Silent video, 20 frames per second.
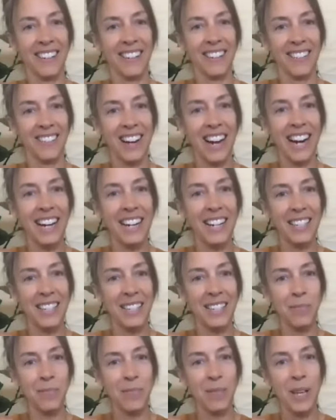right? It's
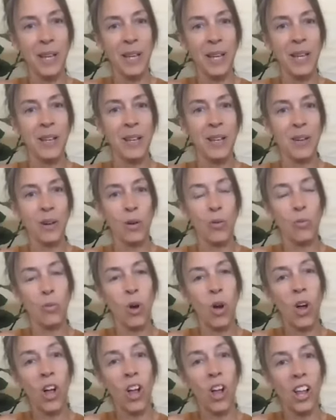a
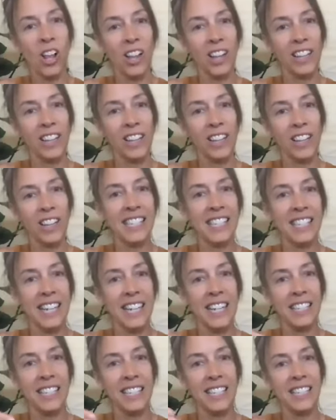wall in a
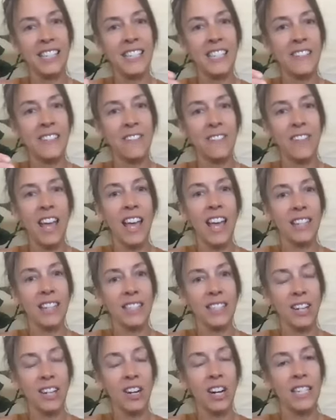sense. It's a
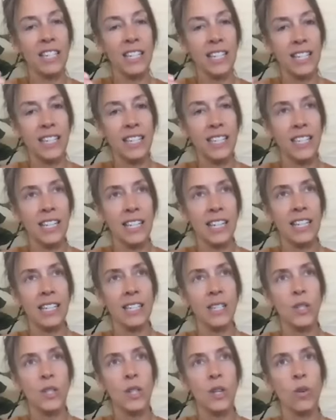defense, our identity is.
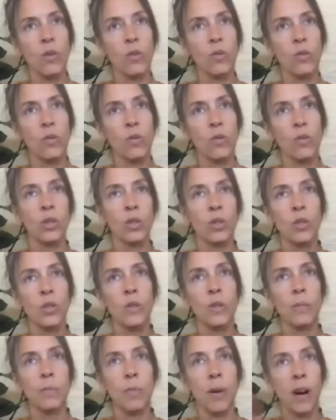So to
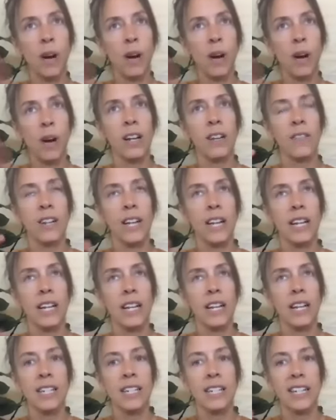lose part of an
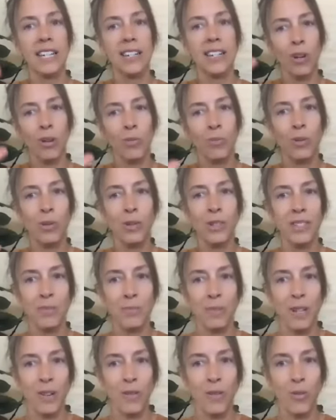identity crumbles a
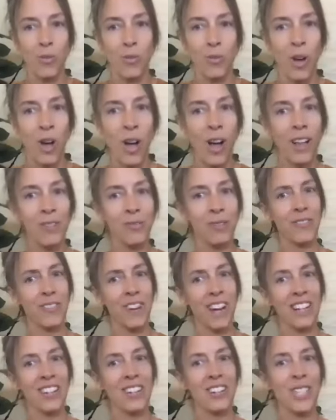bit of the wall and we
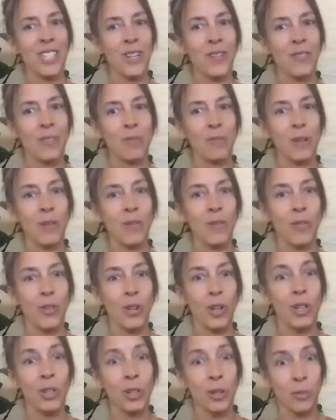find ourselves a bit
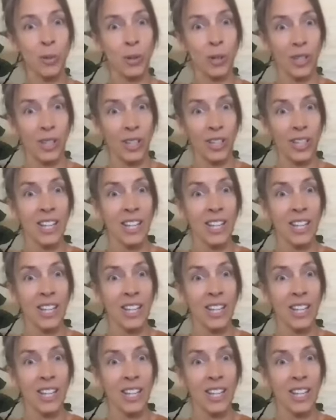vulnerable.